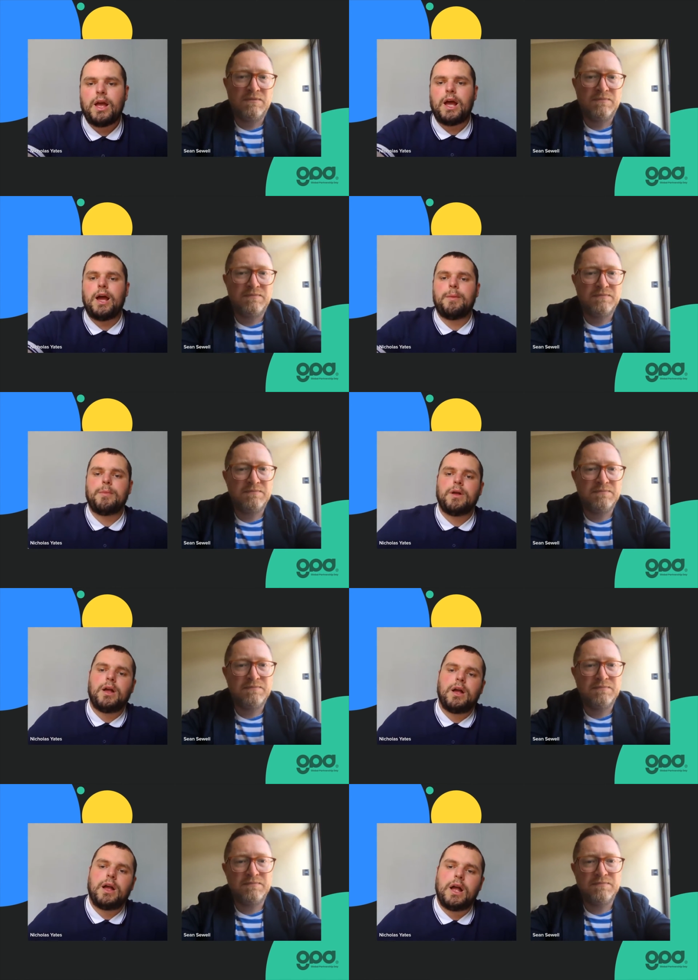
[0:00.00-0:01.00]
Speaker 1: Um,
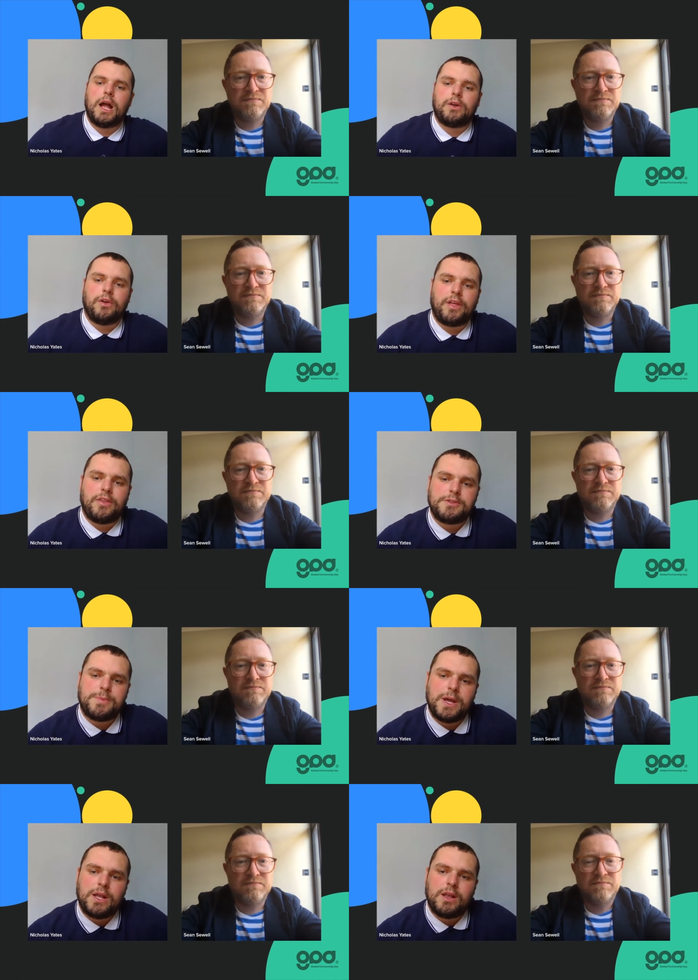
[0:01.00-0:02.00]
I know that there's
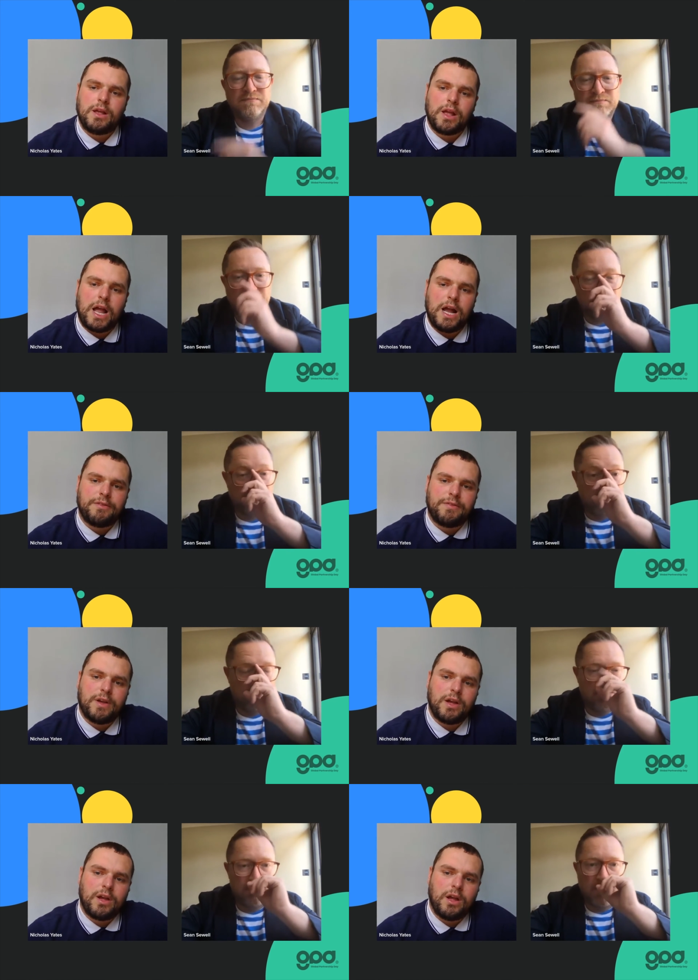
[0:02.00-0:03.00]
been kind of
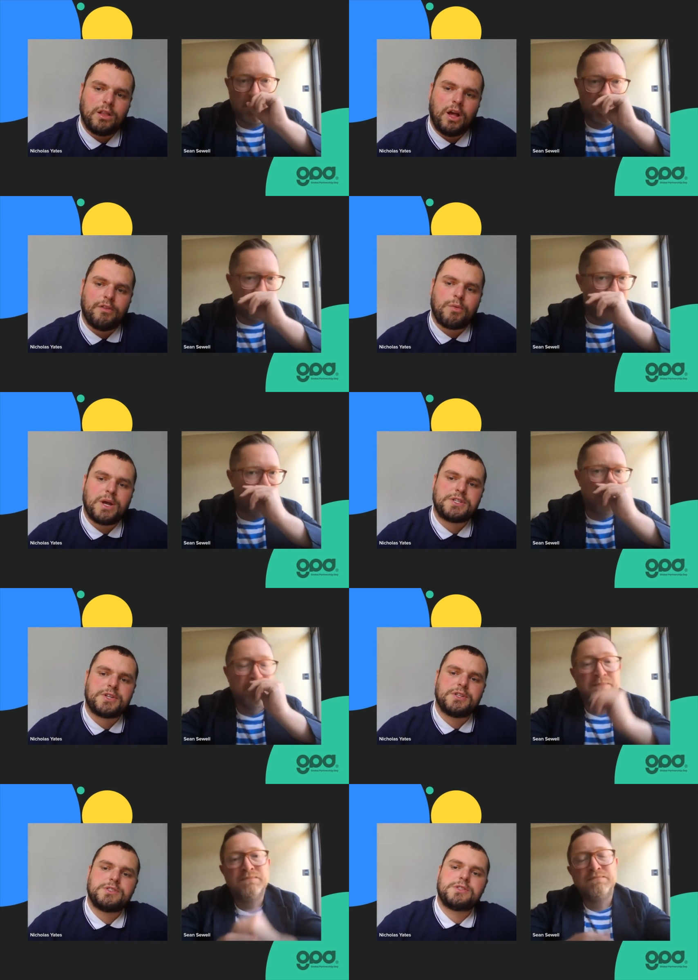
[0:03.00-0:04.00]
a, uh, a, lot of
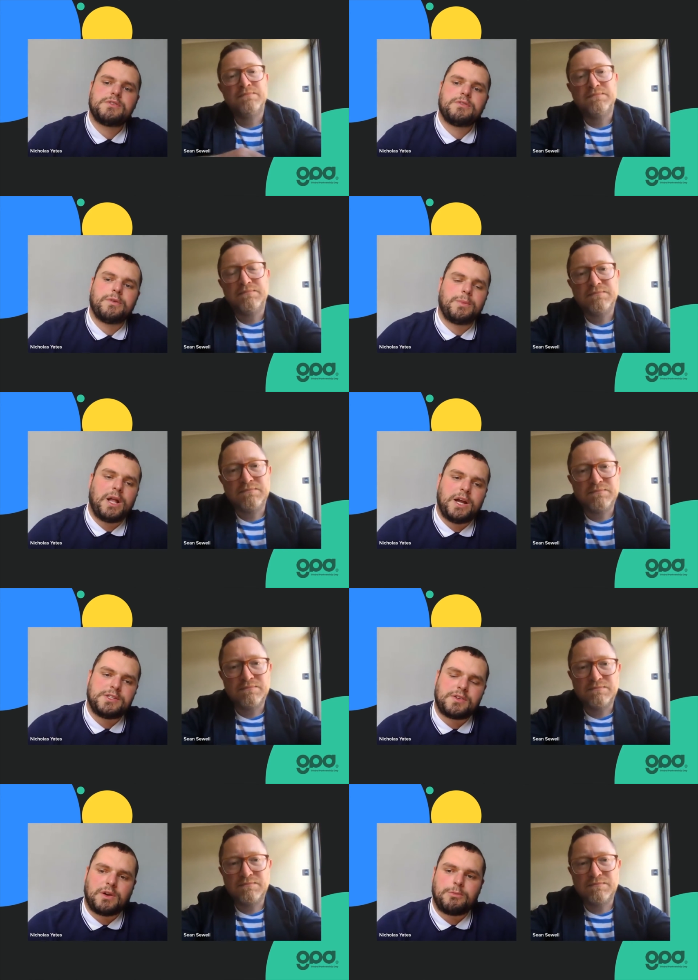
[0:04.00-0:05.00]
questions from
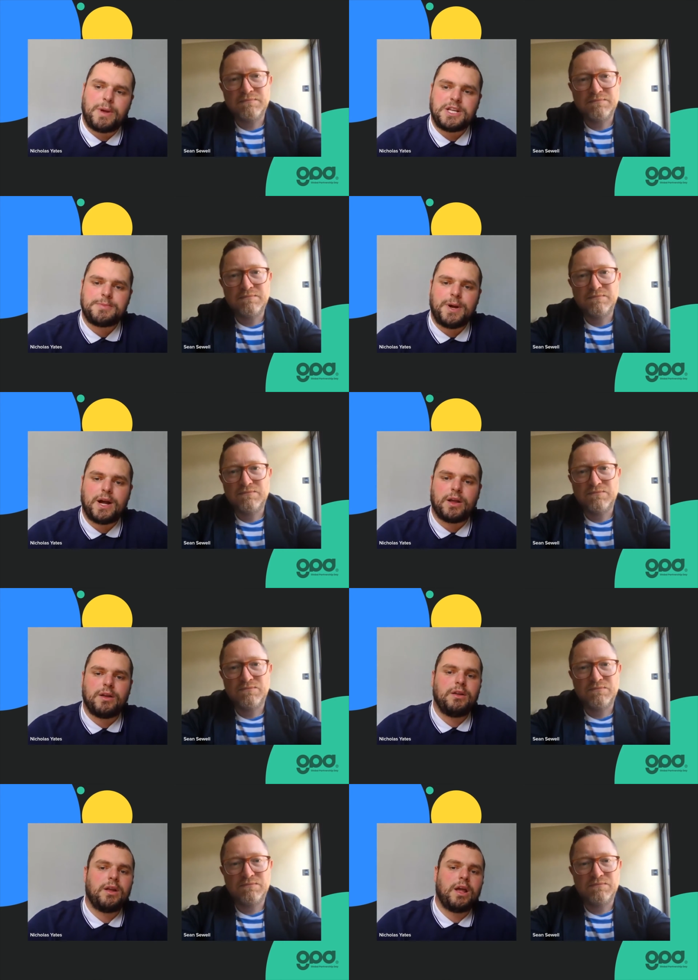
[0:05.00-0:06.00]
clients around
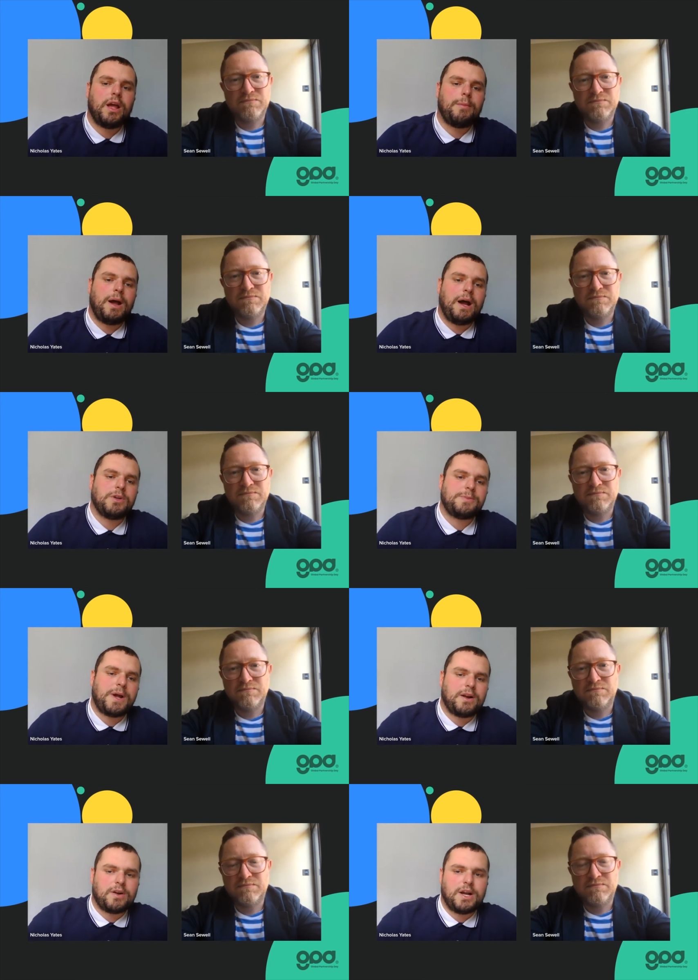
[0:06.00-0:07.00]
benchmarking. Um, how is
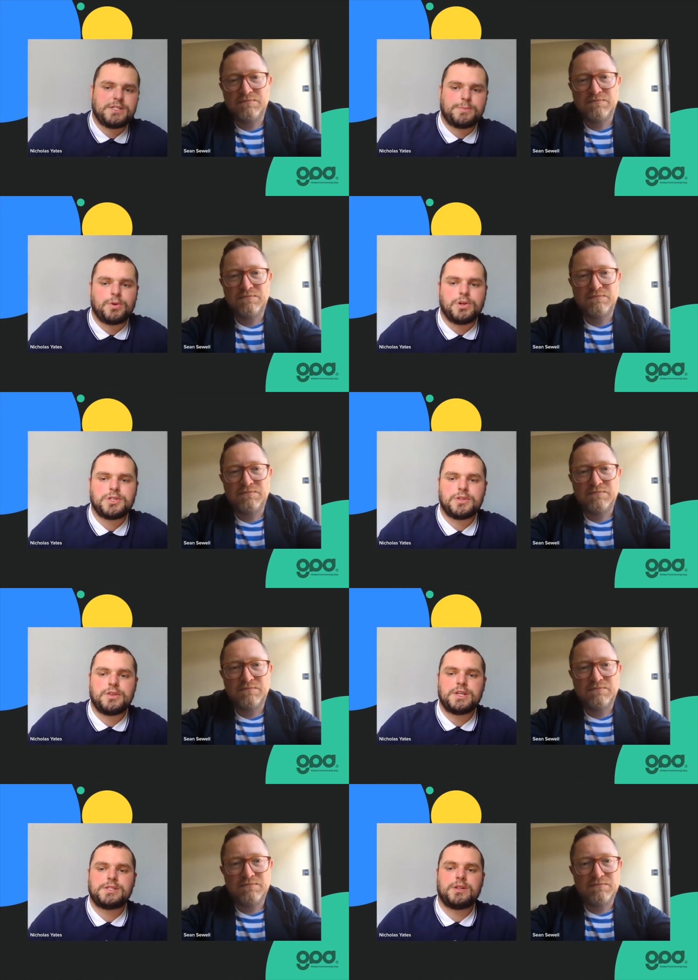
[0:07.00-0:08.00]
Partnerize approaching
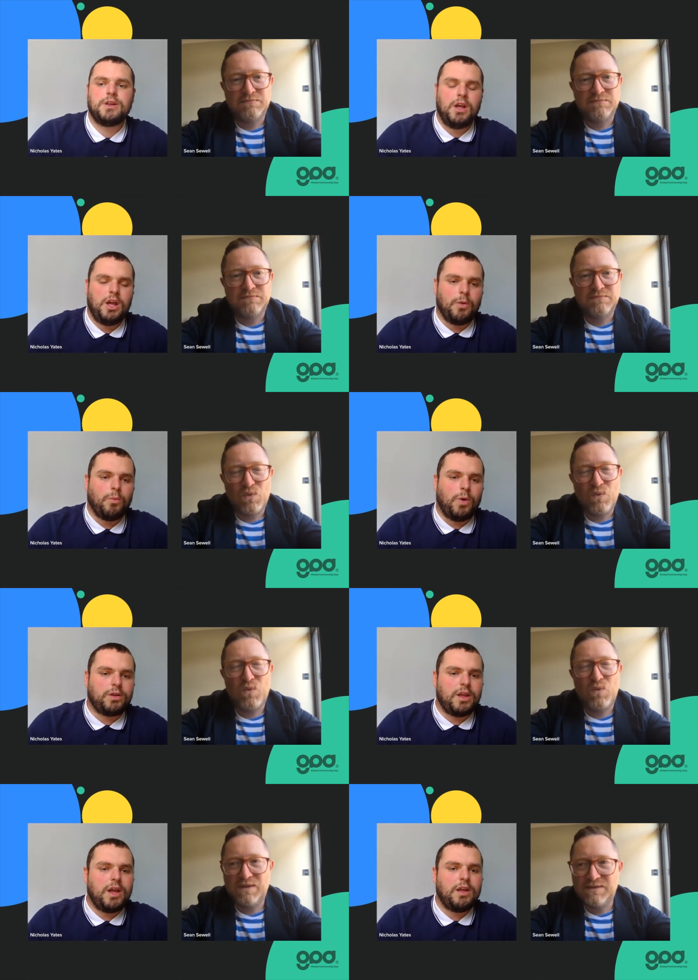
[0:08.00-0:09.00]
this, and, and
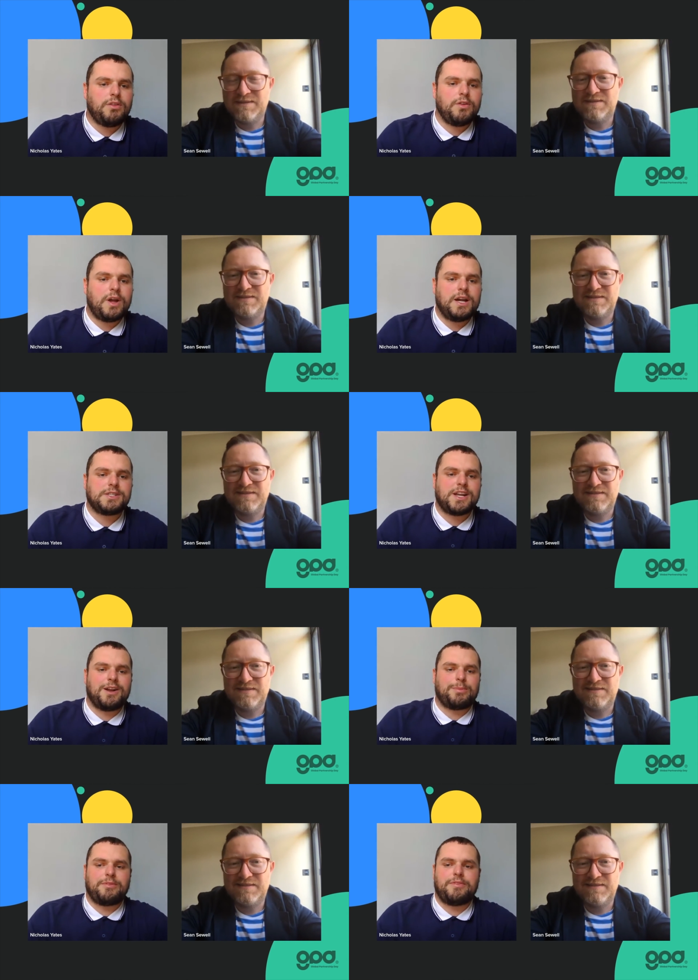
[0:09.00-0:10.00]
what data do you guys
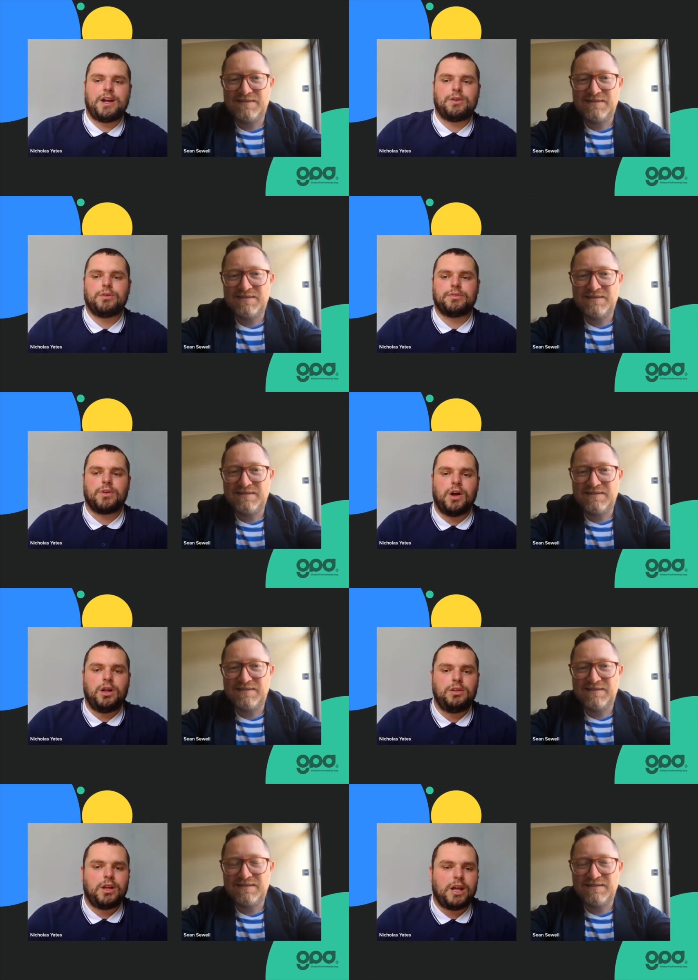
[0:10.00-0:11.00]
kind of provide
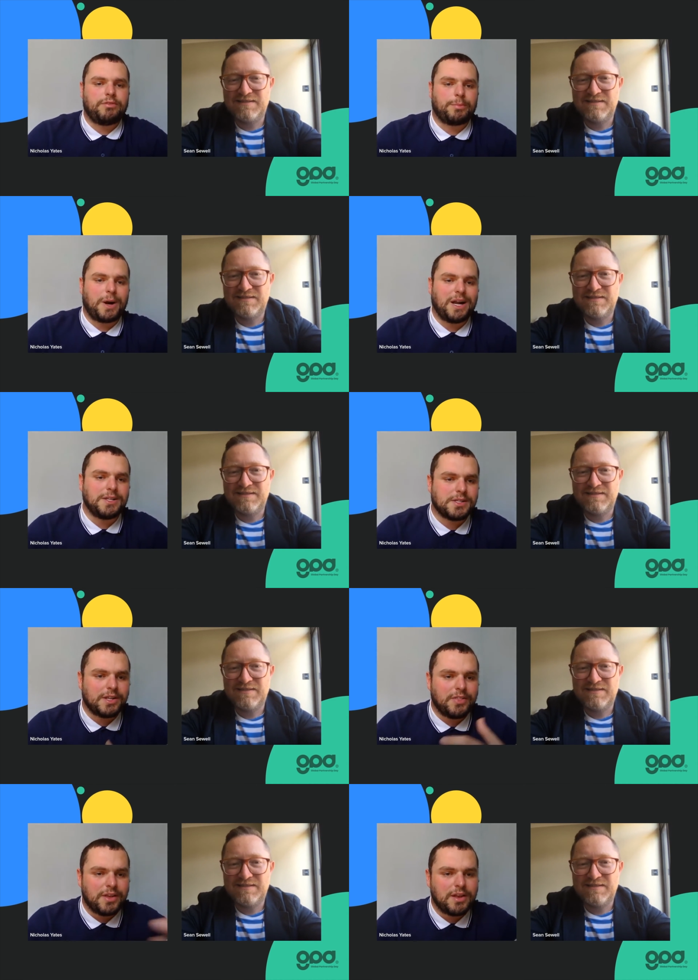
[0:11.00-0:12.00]
overall uh, for brands and
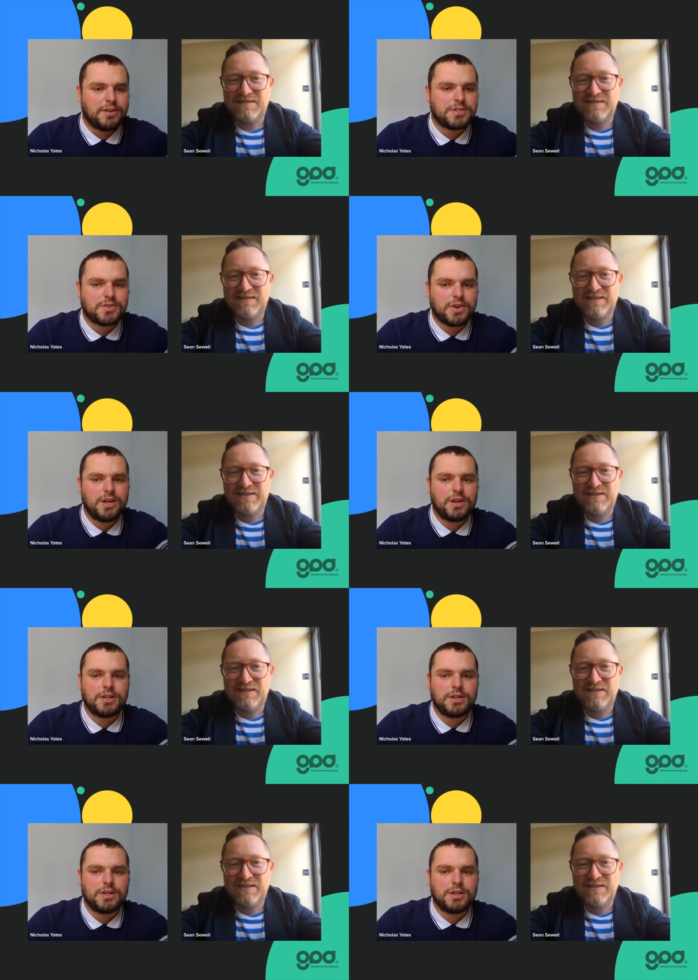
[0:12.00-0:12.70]
then the industry